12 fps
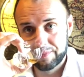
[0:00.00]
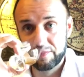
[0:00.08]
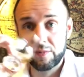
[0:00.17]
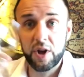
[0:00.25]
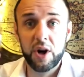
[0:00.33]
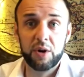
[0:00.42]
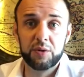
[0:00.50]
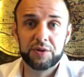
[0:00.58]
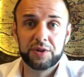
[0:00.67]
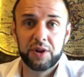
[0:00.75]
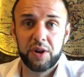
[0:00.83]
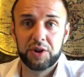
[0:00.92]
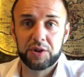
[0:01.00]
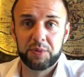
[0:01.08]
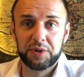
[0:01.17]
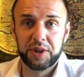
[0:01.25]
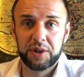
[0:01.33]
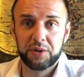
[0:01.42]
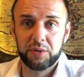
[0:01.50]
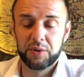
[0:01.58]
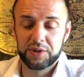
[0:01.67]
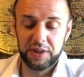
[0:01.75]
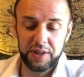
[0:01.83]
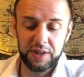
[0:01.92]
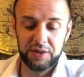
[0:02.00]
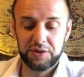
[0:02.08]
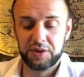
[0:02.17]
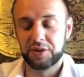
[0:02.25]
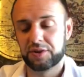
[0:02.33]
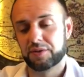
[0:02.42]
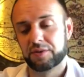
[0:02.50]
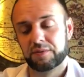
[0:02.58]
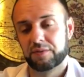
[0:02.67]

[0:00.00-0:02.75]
nose on this particular whiskey is just